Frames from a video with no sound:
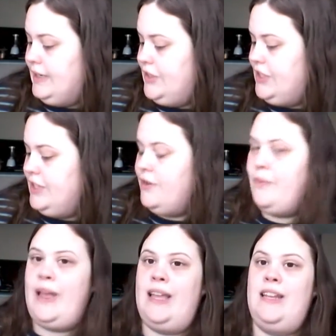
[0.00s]
Just as a
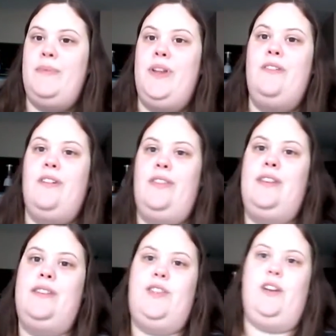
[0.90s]
random note on
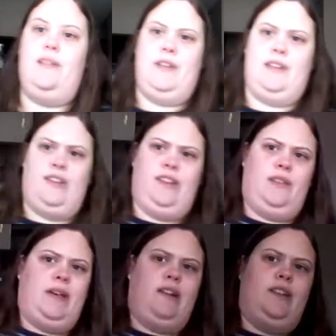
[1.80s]
this shawl, I'm not going to show you
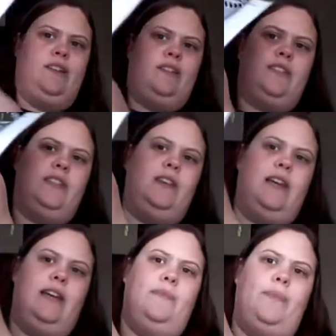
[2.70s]
the pattern too closely.
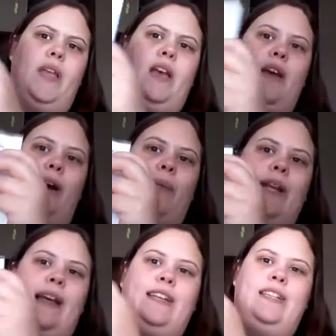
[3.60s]

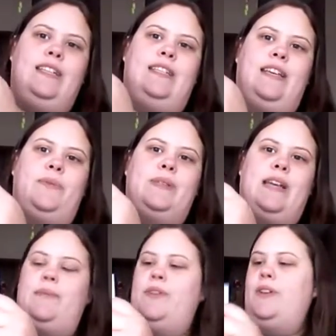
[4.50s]
What I actually did was
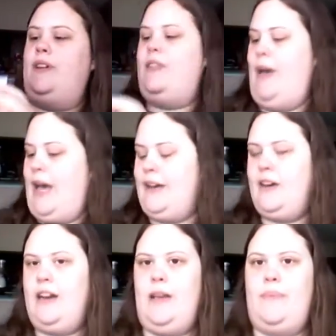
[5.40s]
I took the
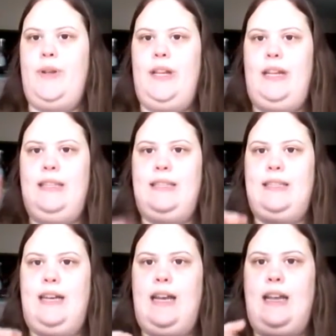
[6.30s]
pattern and I put it
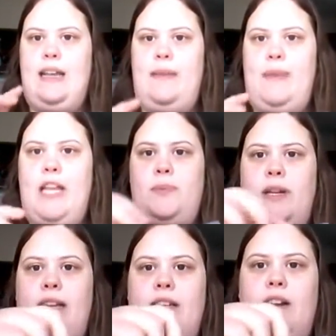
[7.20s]
inside a page
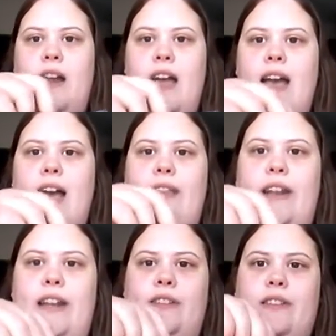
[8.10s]
protector, and
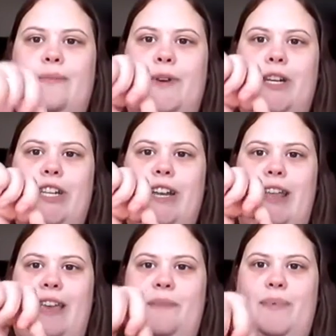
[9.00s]
then I took some washi
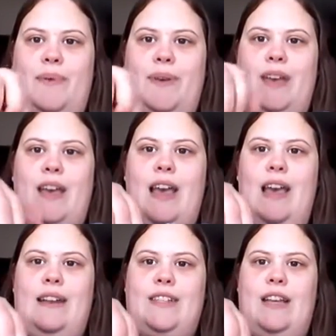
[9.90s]
tape
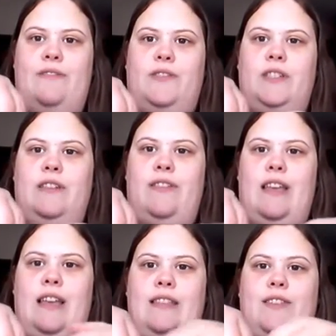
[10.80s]
and just kind of folded over
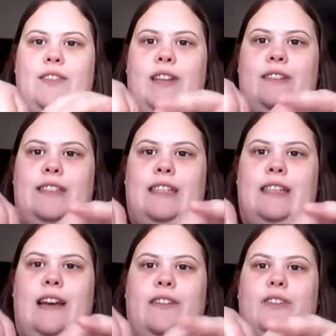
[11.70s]
the ends so they don't
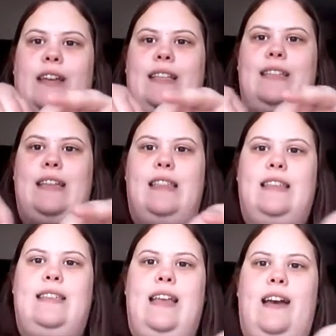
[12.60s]
stick down. So I can stick
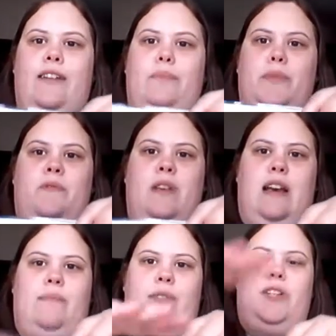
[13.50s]
this down and move
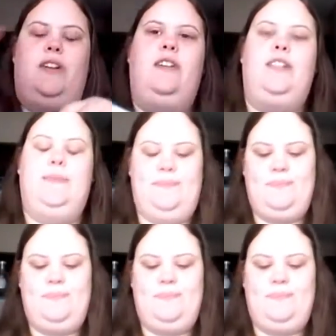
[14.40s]
it up the chart,